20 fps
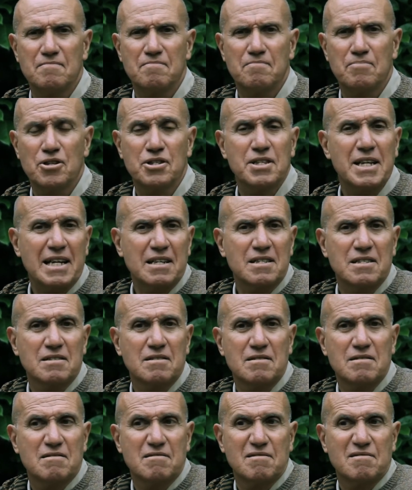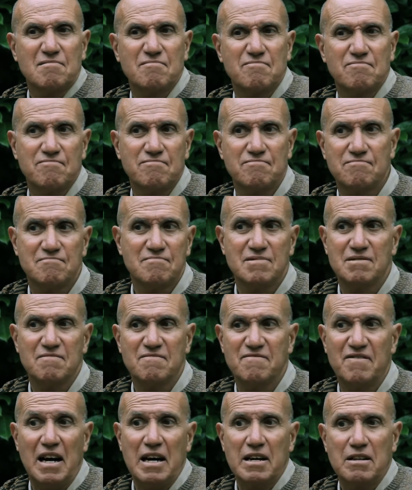protected
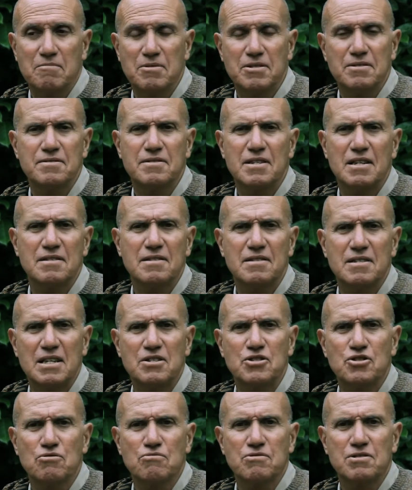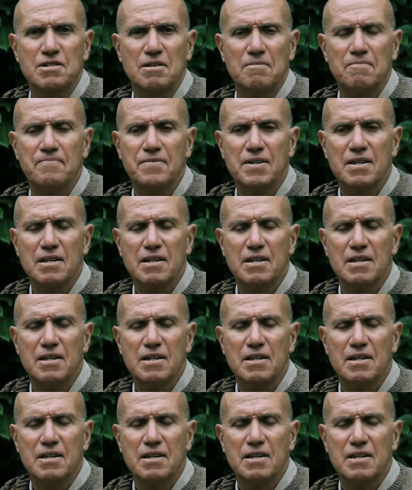environment, and that suits them.